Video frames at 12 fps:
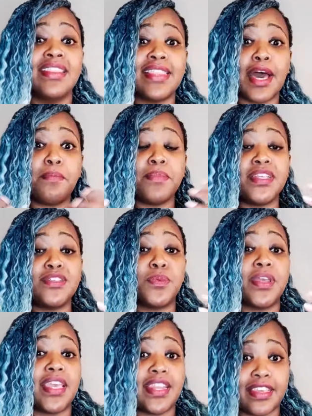That means
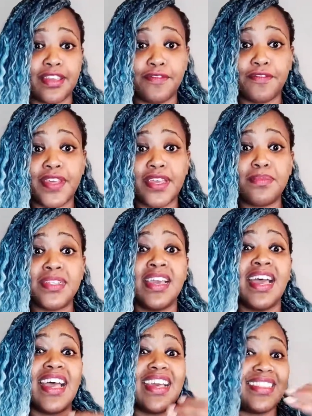we're getting inflamed,
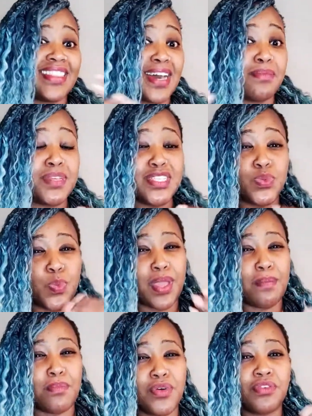and that means
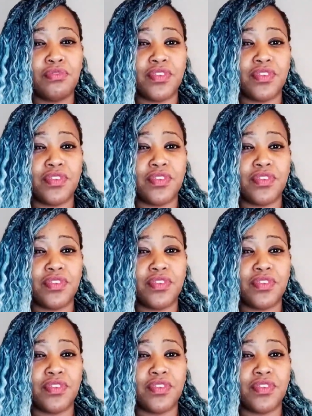we're more